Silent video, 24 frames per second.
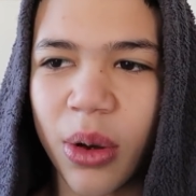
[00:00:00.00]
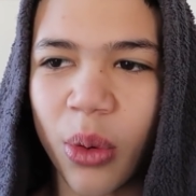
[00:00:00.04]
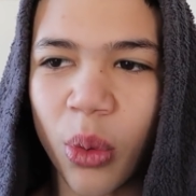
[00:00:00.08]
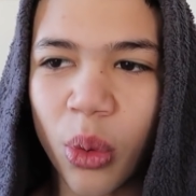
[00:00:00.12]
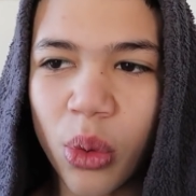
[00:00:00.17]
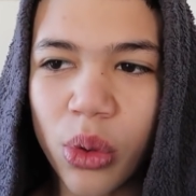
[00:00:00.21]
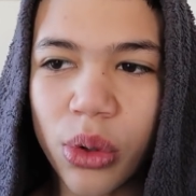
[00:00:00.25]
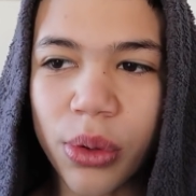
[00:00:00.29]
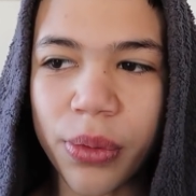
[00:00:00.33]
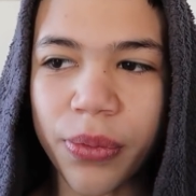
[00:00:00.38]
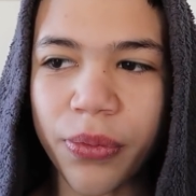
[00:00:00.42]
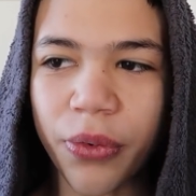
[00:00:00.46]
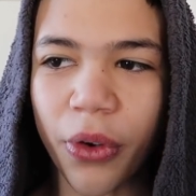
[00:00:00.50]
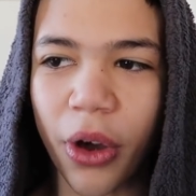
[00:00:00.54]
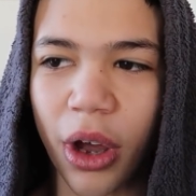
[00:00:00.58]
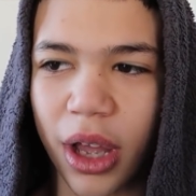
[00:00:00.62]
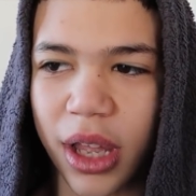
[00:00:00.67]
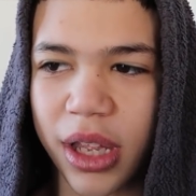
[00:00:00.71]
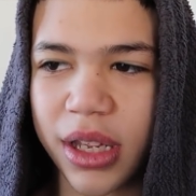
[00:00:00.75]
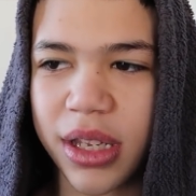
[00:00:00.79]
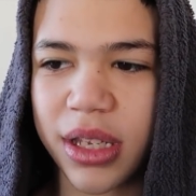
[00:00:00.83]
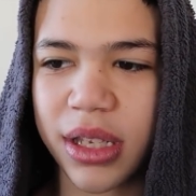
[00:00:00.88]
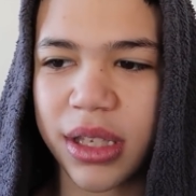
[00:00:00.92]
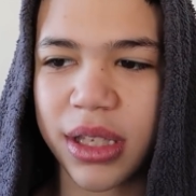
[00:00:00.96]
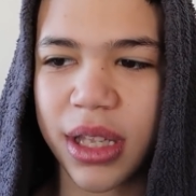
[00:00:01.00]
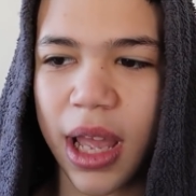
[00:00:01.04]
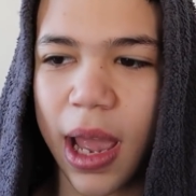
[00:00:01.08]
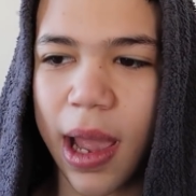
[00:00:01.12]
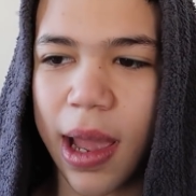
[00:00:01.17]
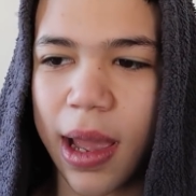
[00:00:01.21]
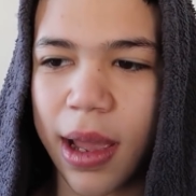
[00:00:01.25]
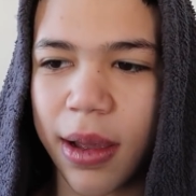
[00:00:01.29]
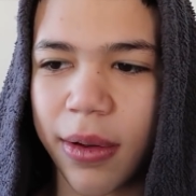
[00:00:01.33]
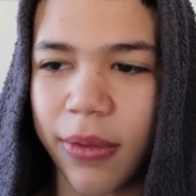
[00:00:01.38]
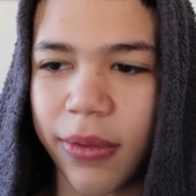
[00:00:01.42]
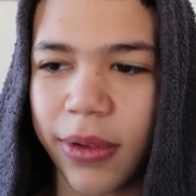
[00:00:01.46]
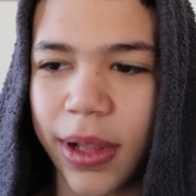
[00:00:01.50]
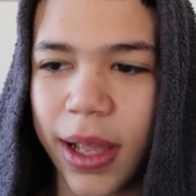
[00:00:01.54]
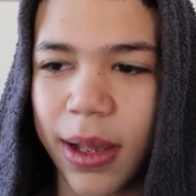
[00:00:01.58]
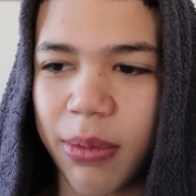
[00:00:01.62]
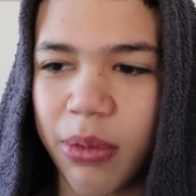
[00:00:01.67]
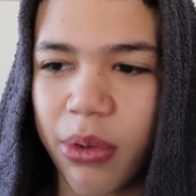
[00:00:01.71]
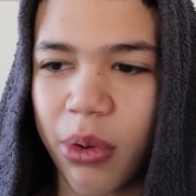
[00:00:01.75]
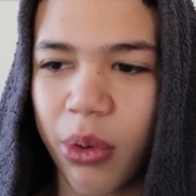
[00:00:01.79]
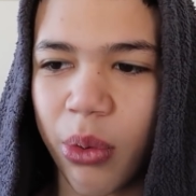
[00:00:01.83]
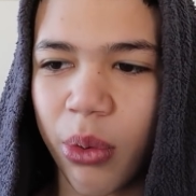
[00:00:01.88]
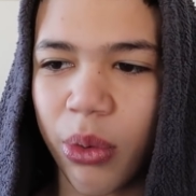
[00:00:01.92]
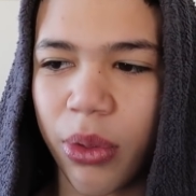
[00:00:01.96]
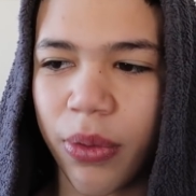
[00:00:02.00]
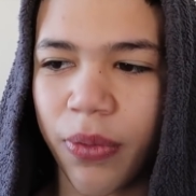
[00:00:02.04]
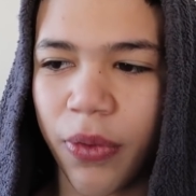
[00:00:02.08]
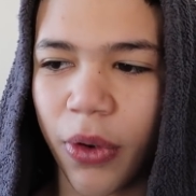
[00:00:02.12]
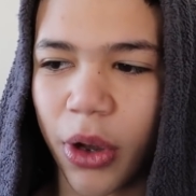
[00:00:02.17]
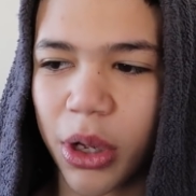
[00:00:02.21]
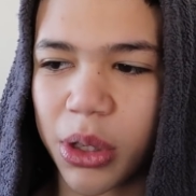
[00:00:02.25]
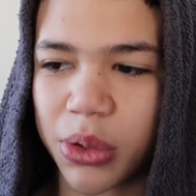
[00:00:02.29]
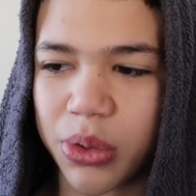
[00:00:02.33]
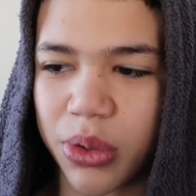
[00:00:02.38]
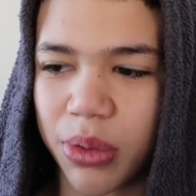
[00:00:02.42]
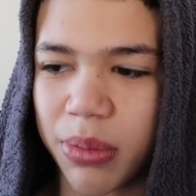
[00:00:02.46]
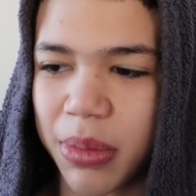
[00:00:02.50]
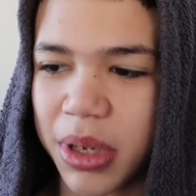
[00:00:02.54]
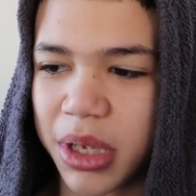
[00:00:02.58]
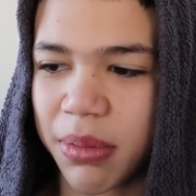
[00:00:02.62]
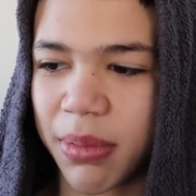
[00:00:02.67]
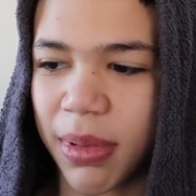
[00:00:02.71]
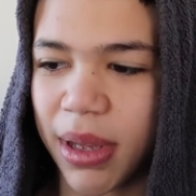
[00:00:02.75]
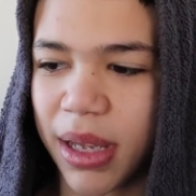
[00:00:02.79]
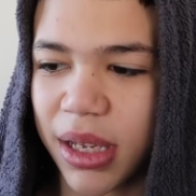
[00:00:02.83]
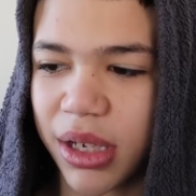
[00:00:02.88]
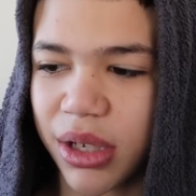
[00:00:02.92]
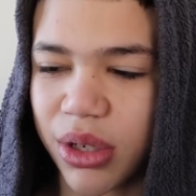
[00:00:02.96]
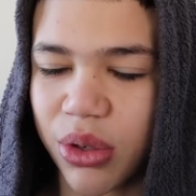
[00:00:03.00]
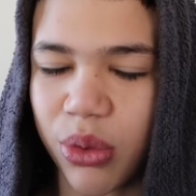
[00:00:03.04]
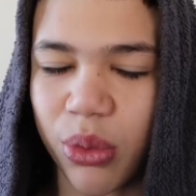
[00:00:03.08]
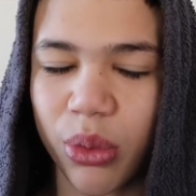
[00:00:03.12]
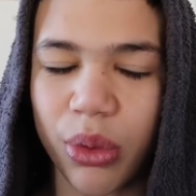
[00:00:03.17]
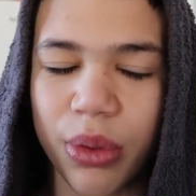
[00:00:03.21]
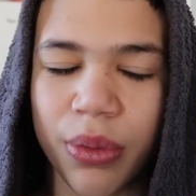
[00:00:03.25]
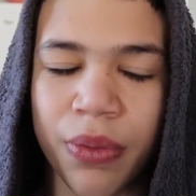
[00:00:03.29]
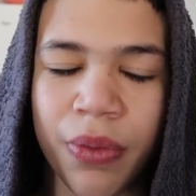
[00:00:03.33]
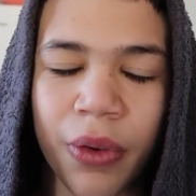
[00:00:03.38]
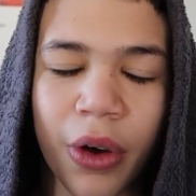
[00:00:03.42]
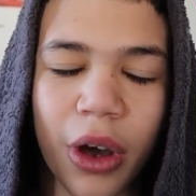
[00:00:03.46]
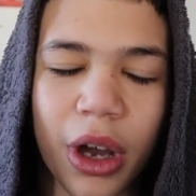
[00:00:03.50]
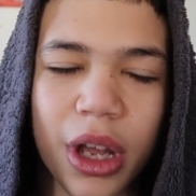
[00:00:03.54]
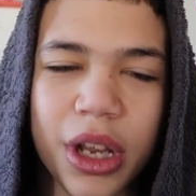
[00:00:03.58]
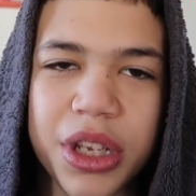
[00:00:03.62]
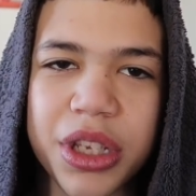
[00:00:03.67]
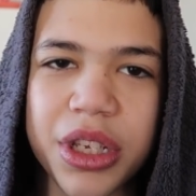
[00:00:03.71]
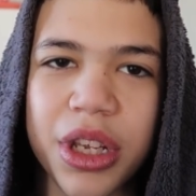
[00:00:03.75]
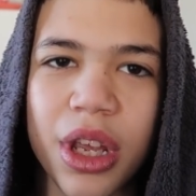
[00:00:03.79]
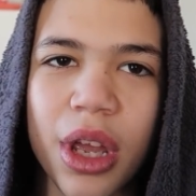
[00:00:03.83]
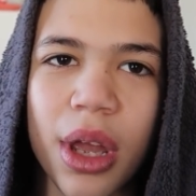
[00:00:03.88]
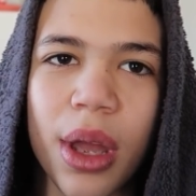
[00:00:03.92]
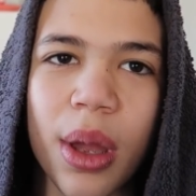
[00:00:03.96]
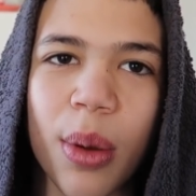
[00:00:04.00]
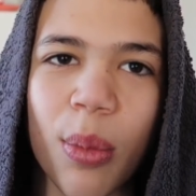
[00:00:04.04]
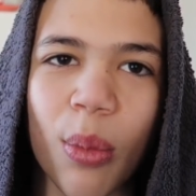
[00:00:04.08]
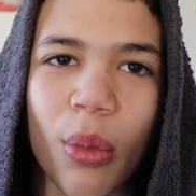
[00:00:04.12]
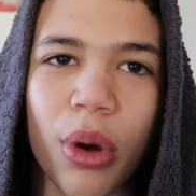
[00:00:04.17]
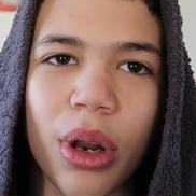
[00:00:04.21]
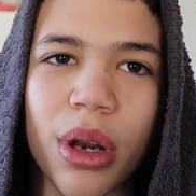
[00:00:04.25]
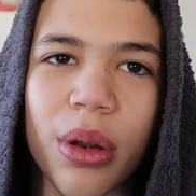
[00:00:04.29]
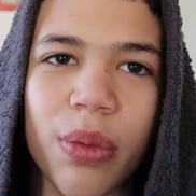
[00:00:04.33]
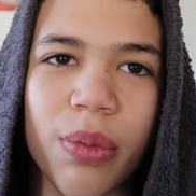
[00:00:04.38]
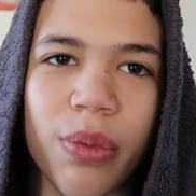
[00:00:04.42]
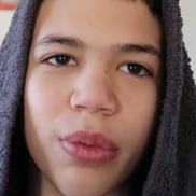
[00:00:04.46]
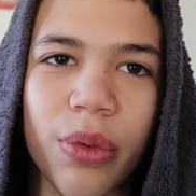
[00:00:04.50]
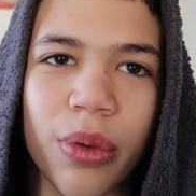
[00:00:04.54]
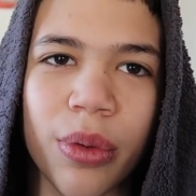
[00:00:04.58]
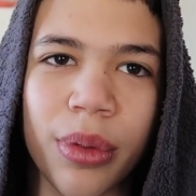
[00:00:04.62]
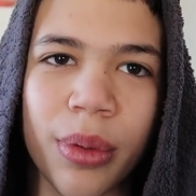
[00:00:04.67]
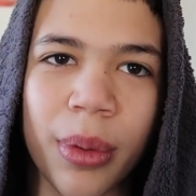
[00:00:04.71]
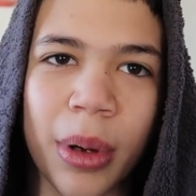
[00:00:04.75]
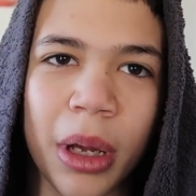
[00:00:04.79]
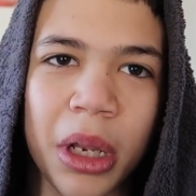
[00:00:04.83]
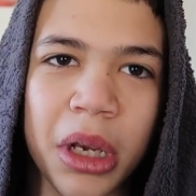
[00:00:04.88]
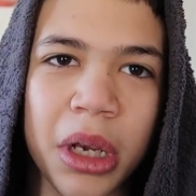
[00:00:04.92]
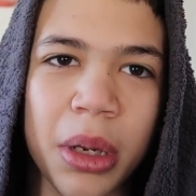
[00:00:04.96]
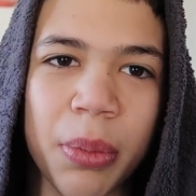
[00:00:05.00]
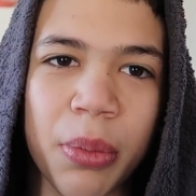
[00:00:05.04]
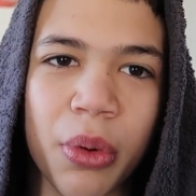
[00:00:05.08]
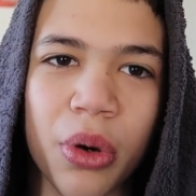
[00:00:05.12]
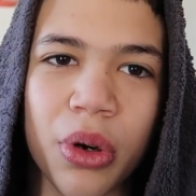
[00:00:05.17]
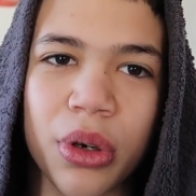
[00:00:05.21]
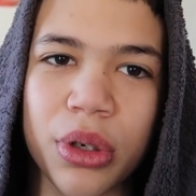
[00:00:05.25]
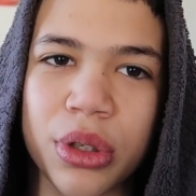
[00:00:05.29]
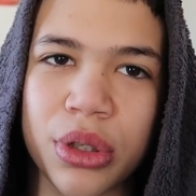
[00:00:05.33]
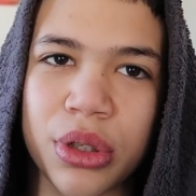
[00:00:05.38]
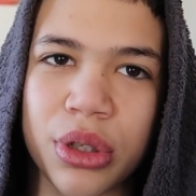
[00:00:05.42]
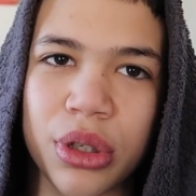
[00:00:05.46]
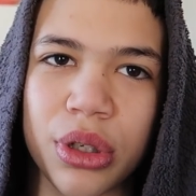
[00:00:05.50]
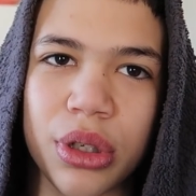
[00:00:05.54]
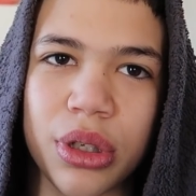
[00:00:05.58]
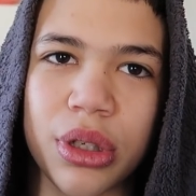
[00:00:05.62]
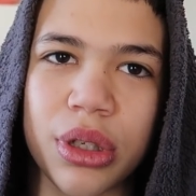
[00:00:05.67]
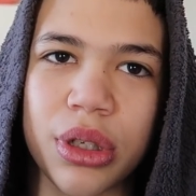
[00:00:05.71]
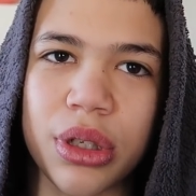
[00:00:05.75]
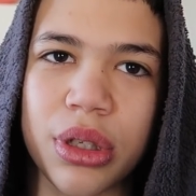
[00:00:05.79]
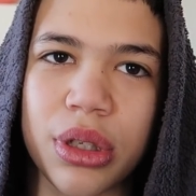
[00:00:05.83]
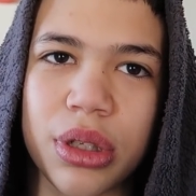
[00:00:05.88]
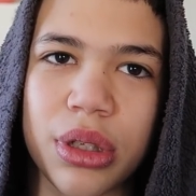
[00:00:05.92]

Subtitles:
All the fights were mismatched. All the fights, one of the boxers